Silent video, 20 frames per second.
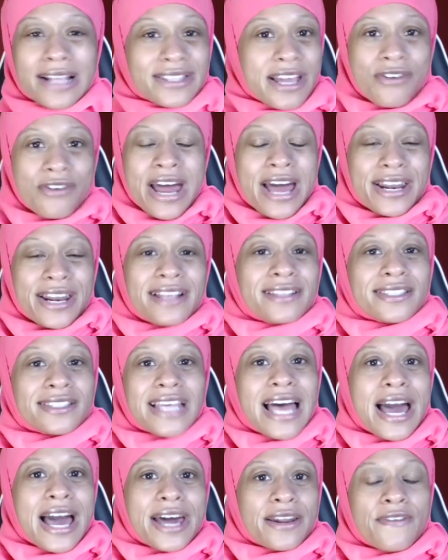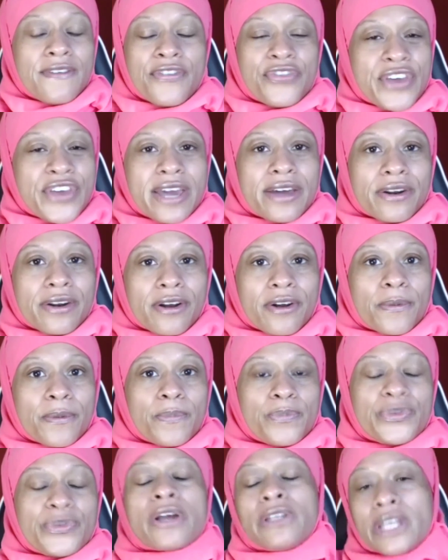they're not inside of the theater
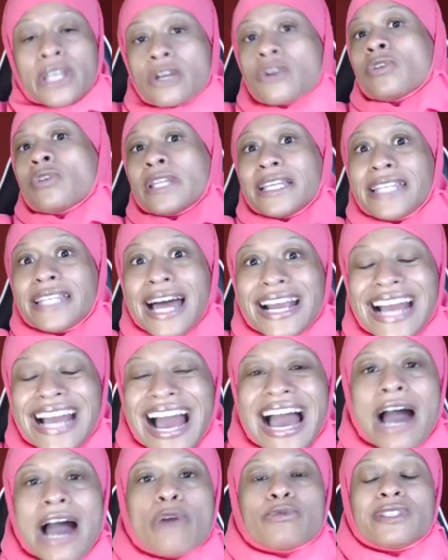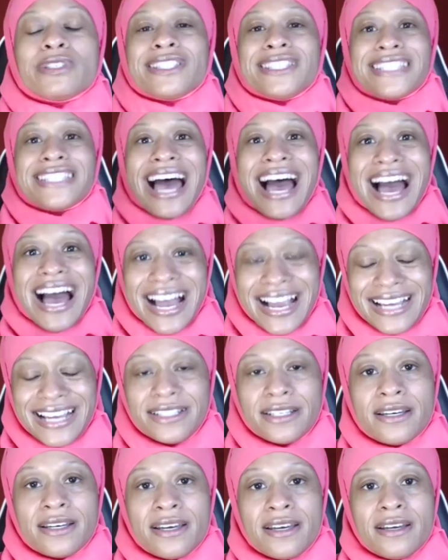they're literally like
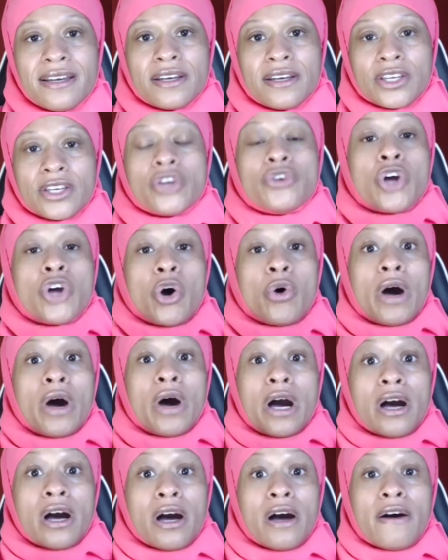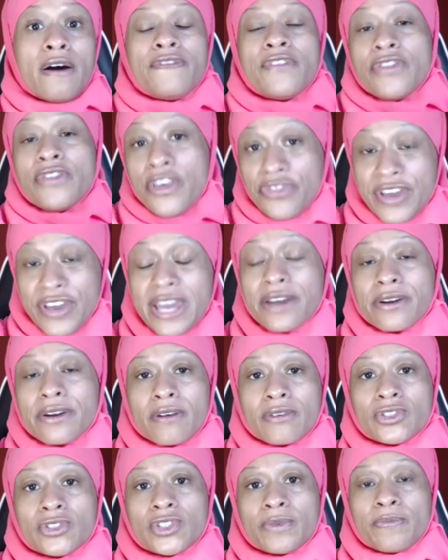outside you know, of the
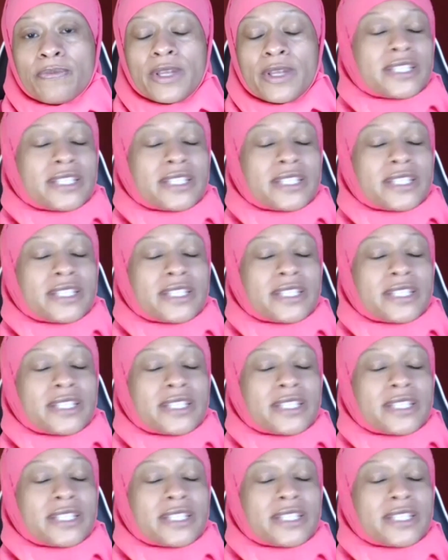theaters.